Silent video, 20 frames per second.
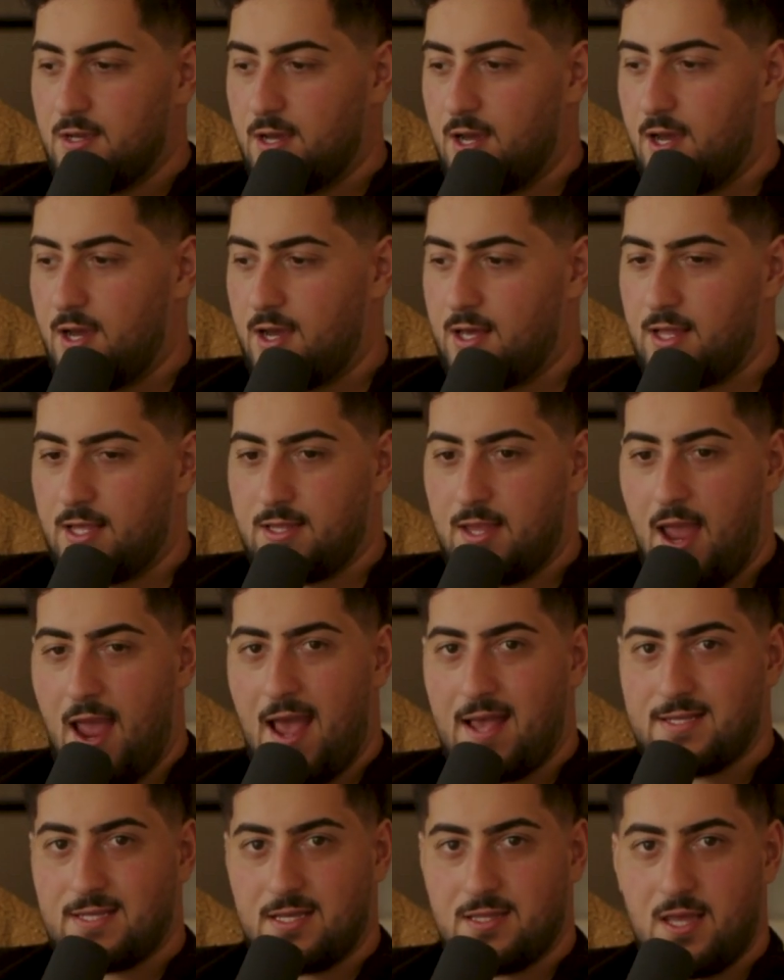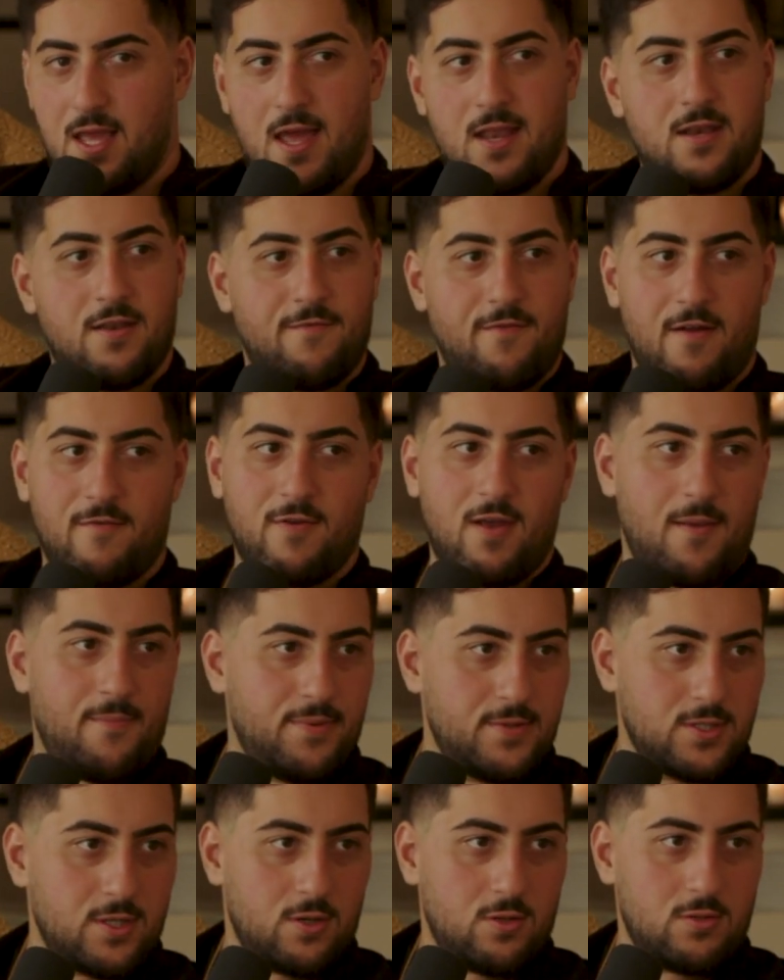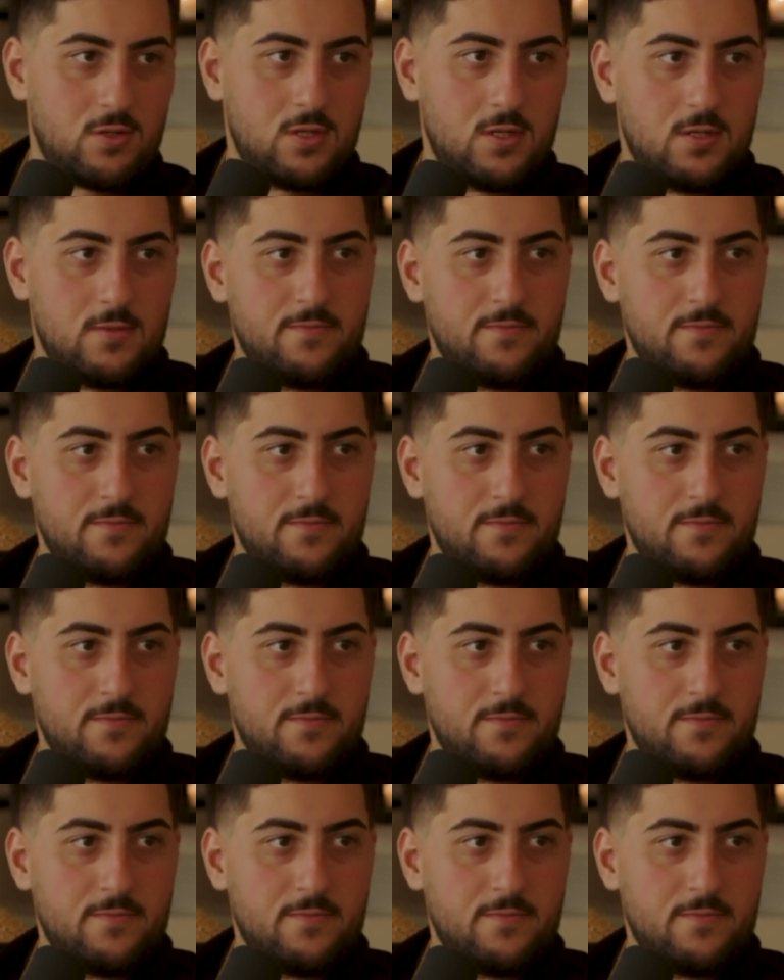I like to ask at the end of every episode,